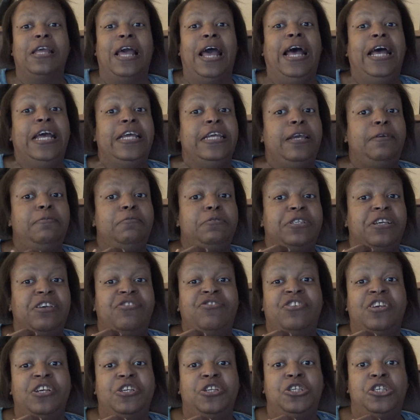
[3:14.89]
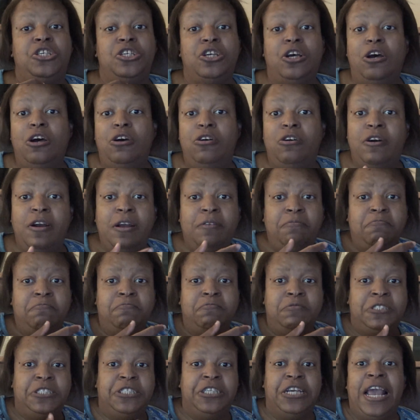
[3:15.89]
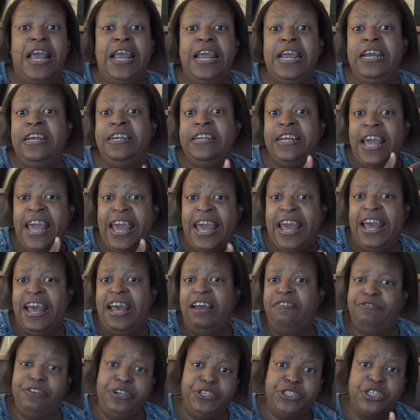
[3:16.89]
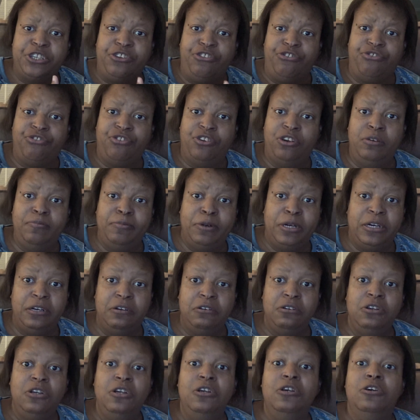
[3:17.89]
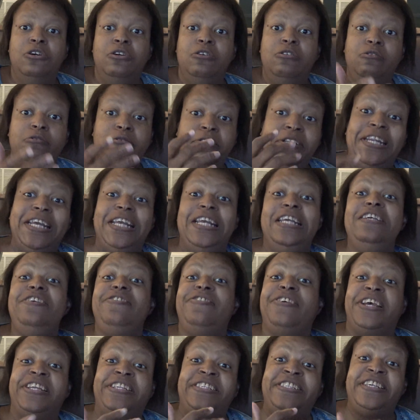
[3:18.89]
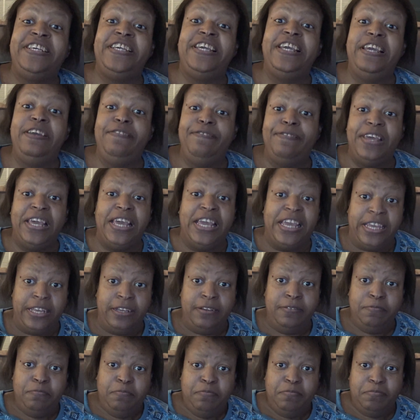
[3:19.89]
I am just a Joe Jane average consumer who needs a TV.